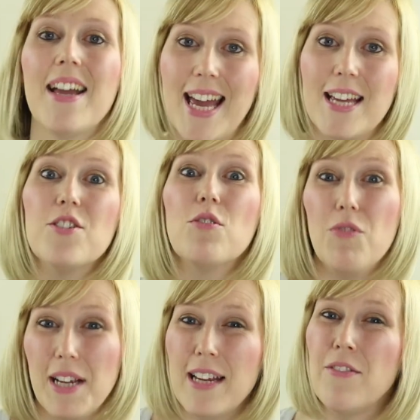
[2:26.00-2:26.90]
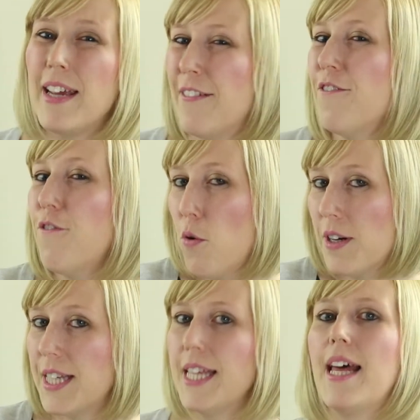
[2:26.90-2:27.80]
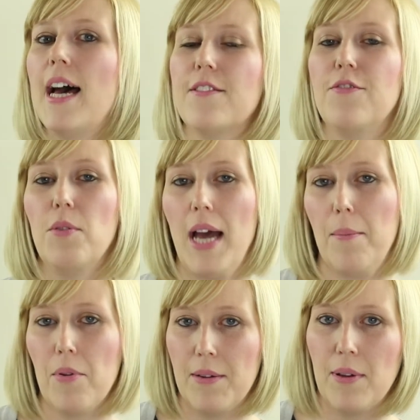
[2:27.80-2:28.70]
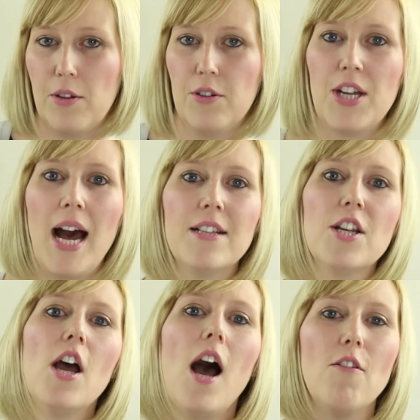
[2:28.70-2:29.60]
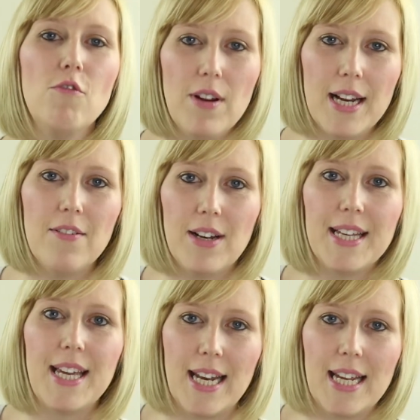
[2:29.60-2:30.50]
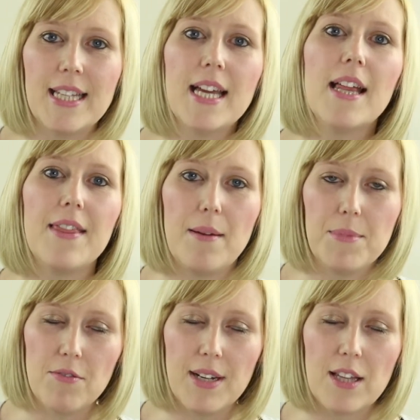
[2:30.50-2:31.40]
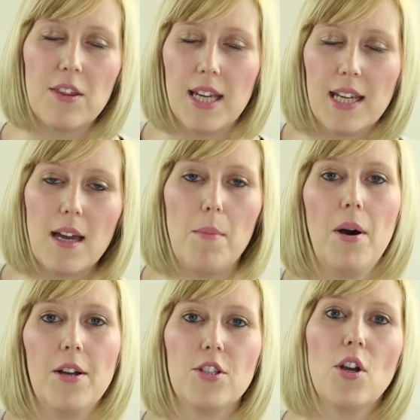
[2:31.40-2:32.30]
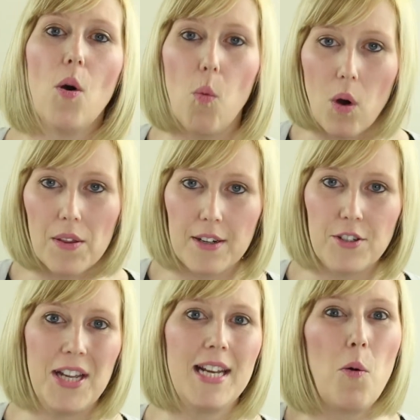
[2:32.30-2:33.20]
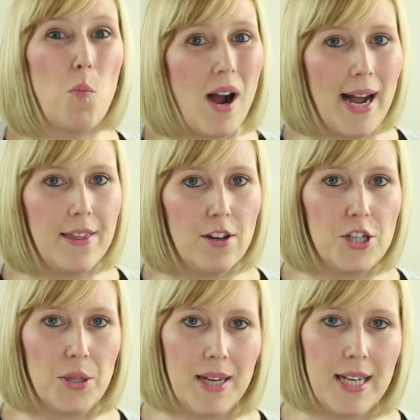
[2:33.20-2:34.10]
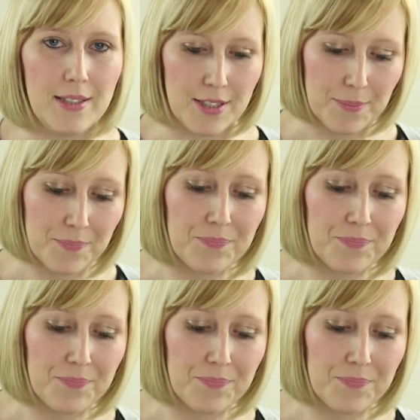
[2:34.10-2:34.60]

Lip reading: Okay, so really reinforcing that vocabulary with your child and really, really getting them to really think about what they're doing and why they're doing it.